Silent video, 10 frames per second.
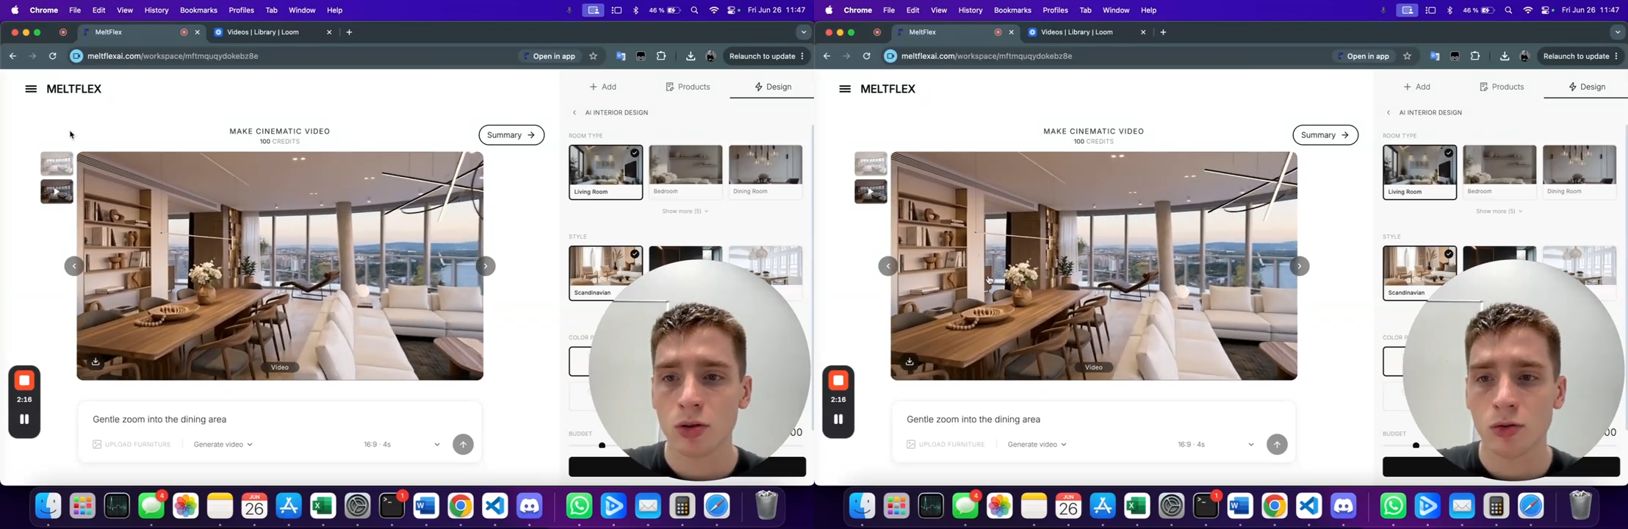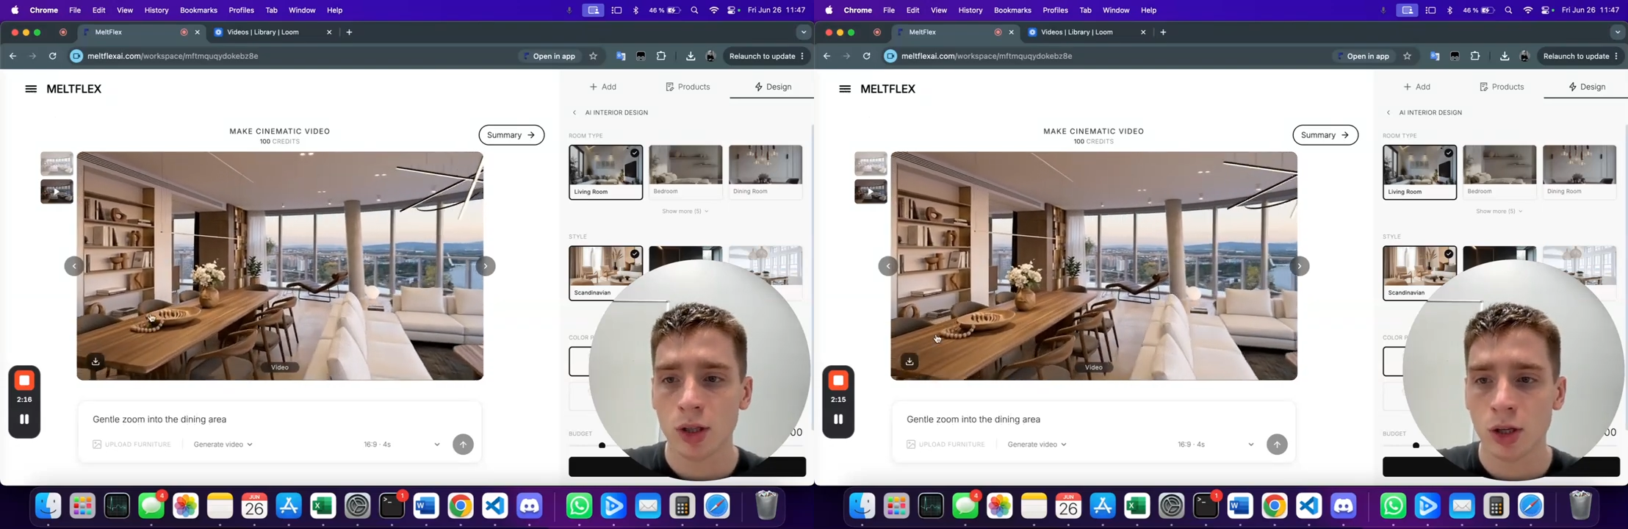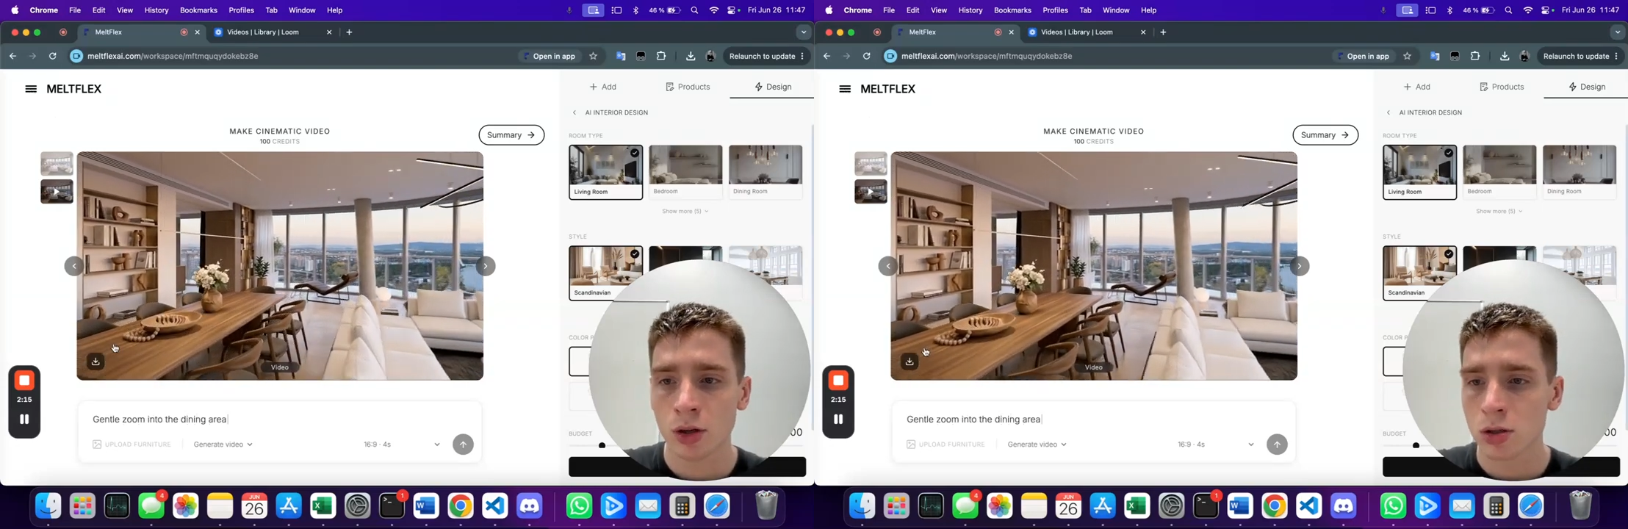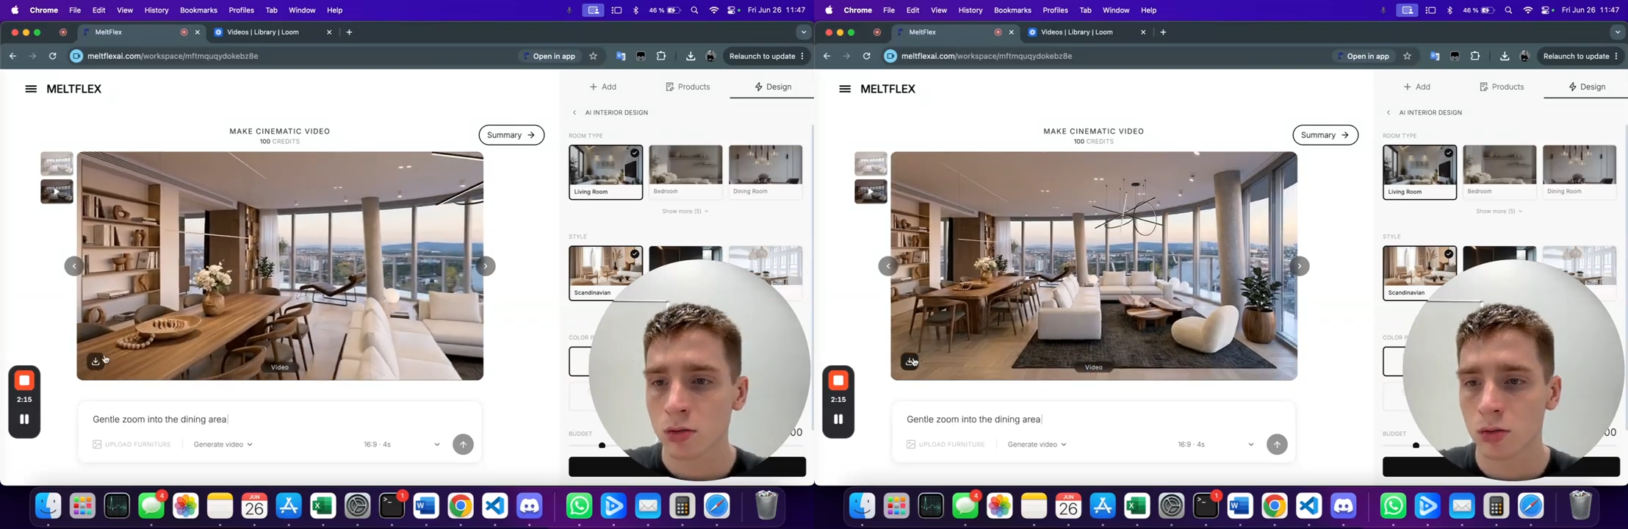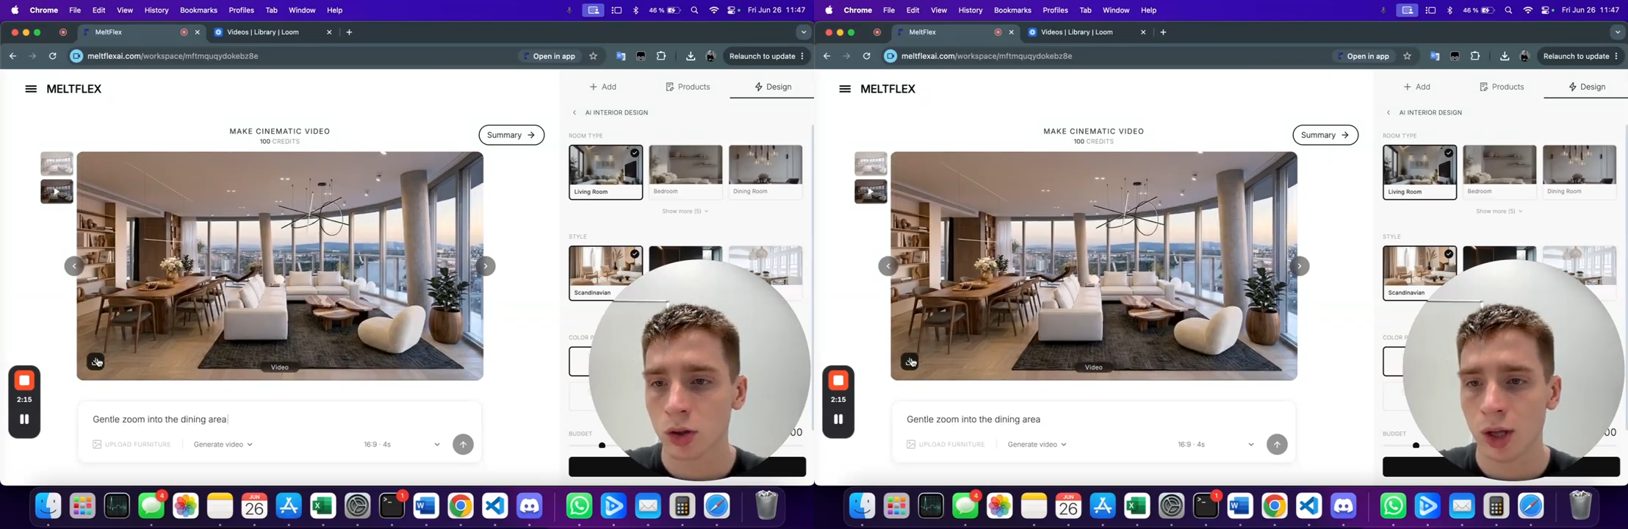2 videos,
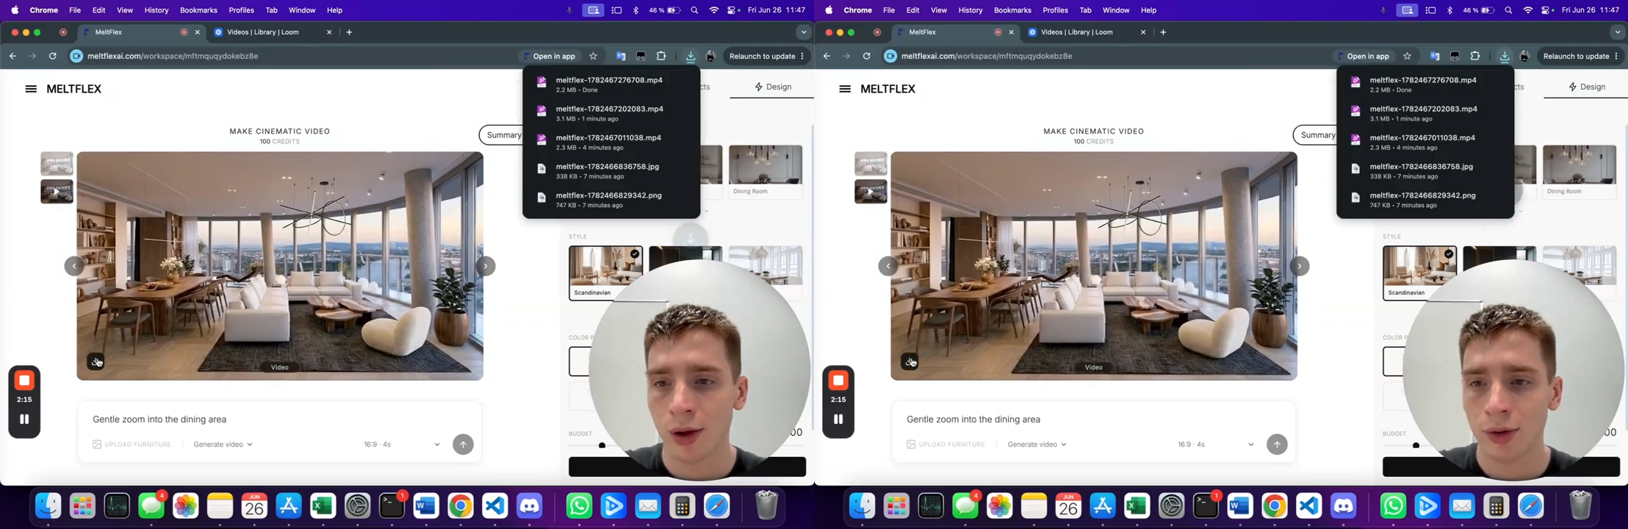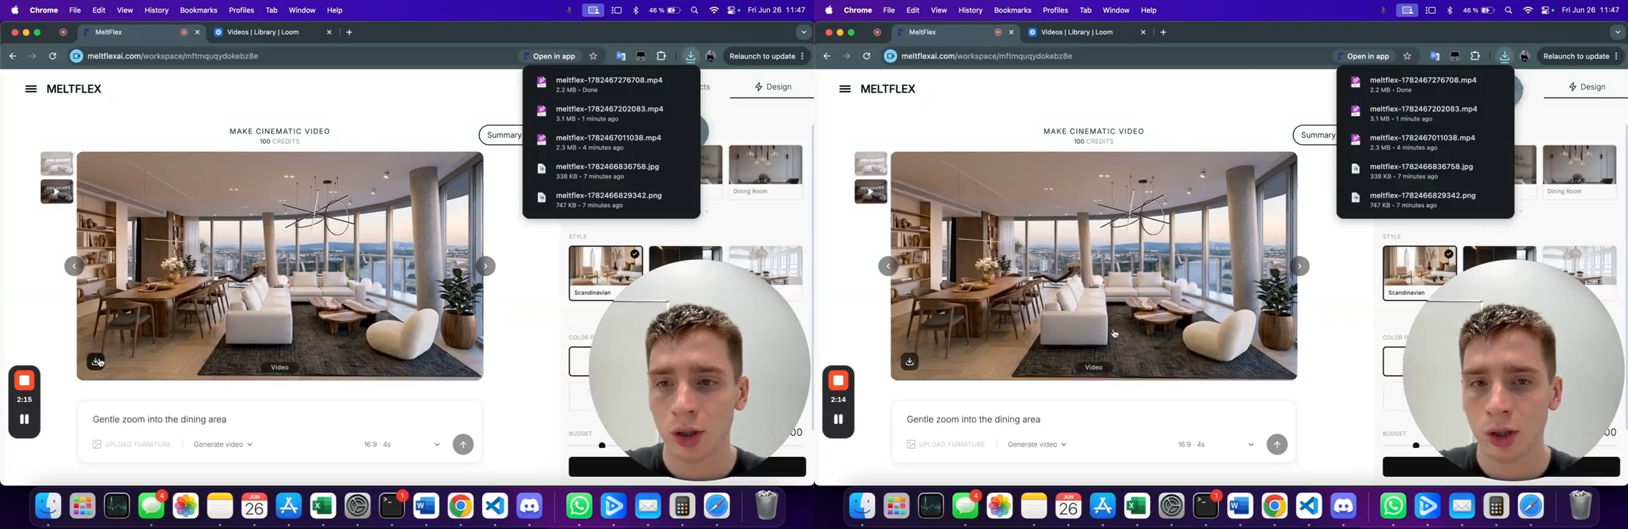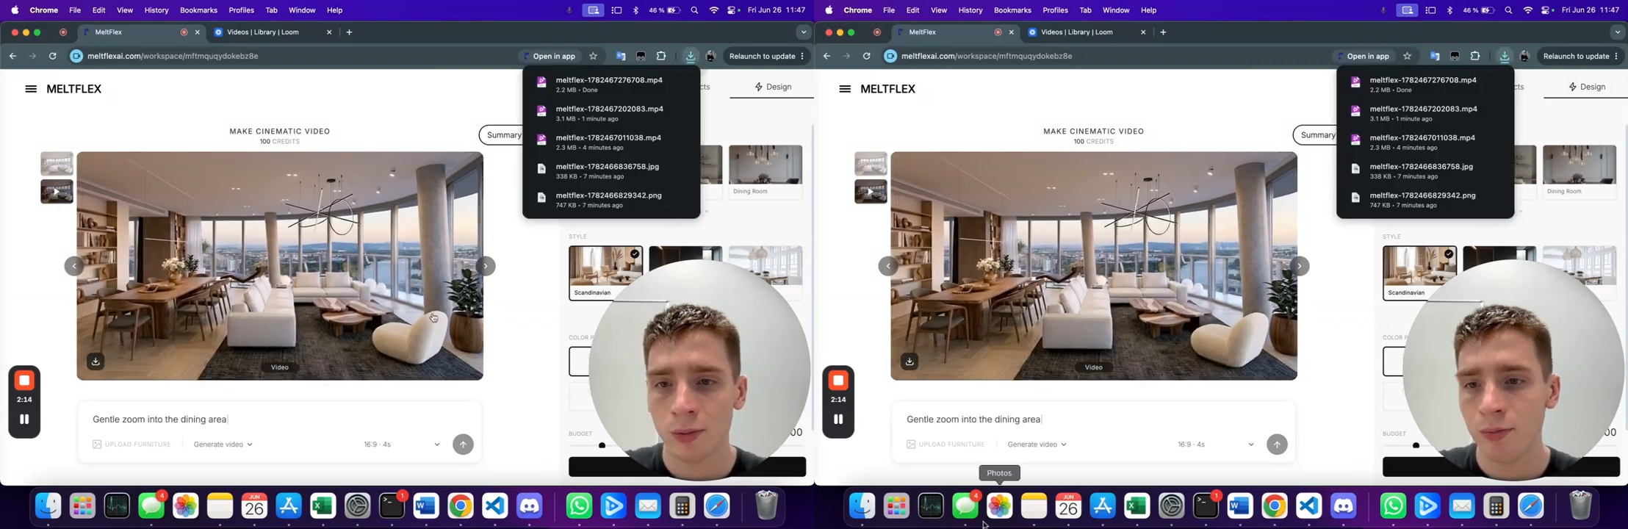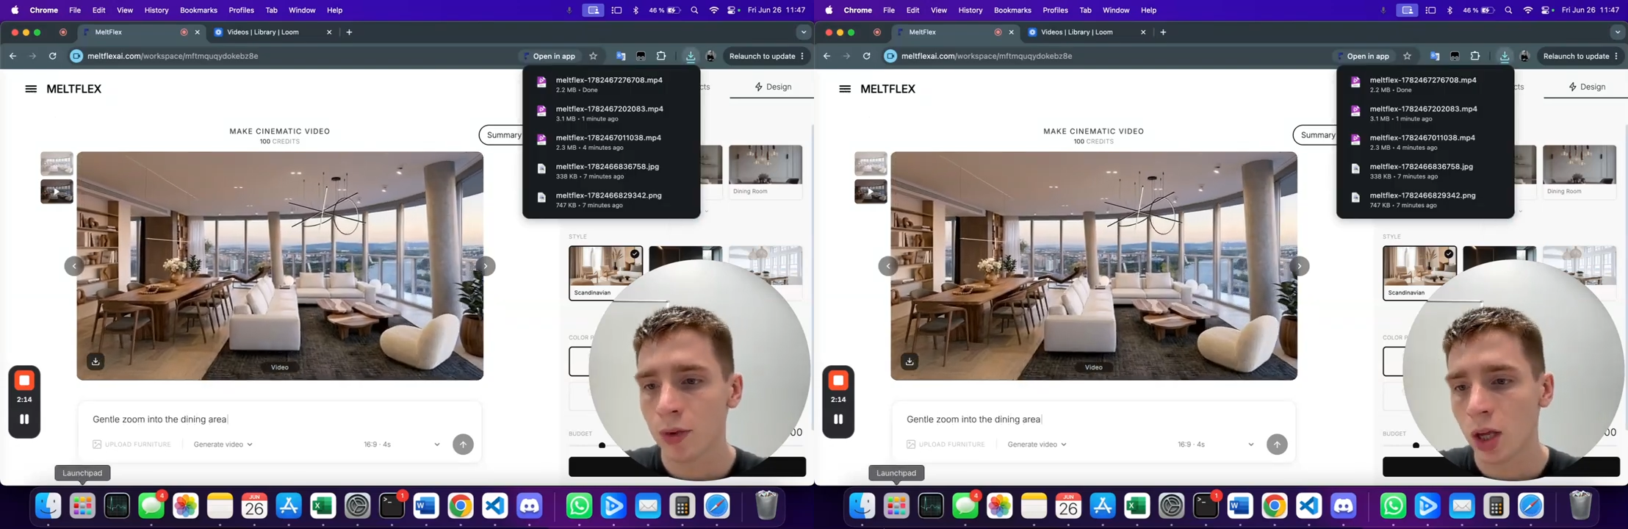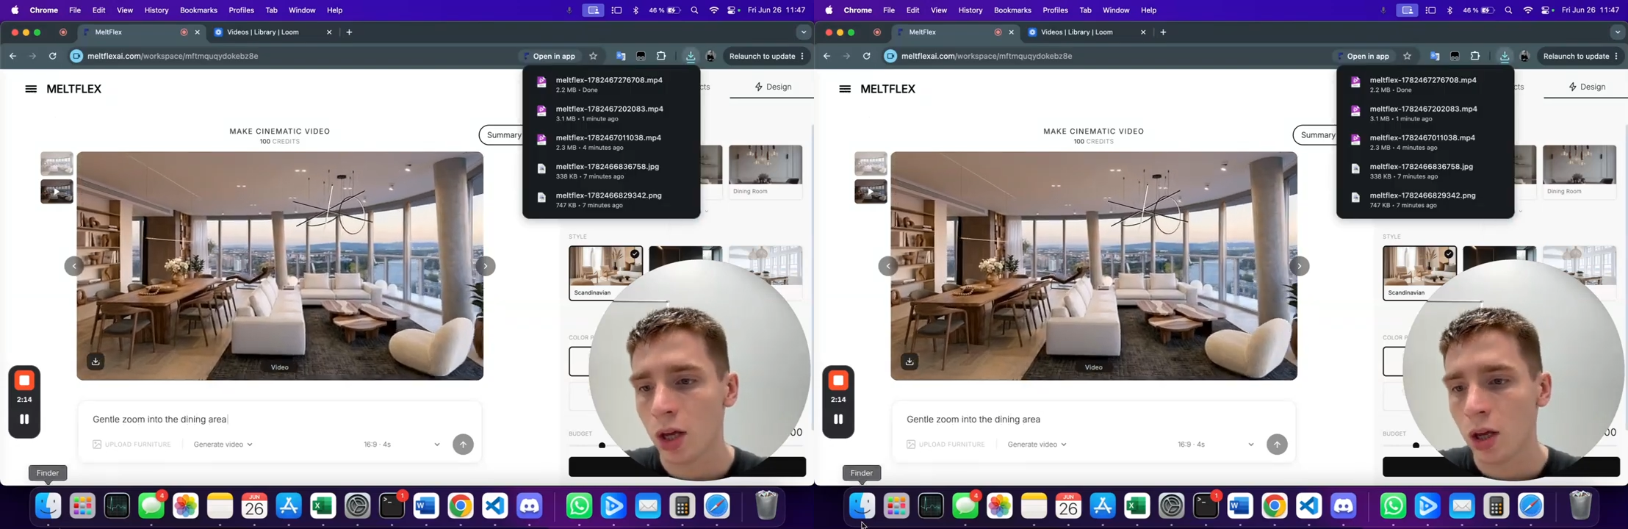we'll download them,